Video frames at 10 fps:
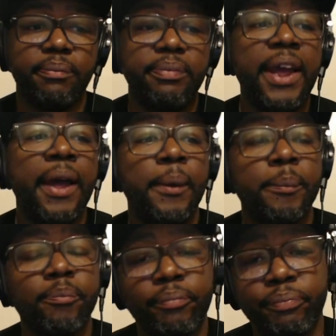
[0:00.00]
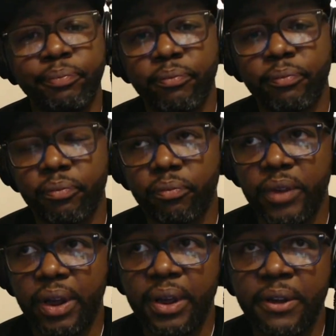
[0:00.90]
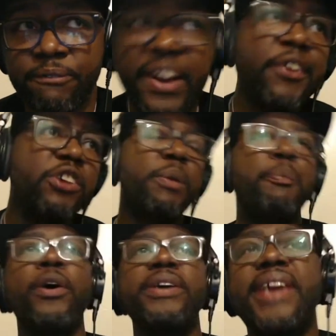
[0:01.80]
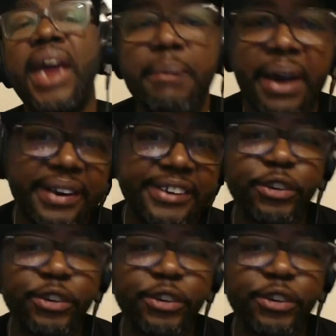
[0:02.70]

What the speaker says: Now, various reports came out as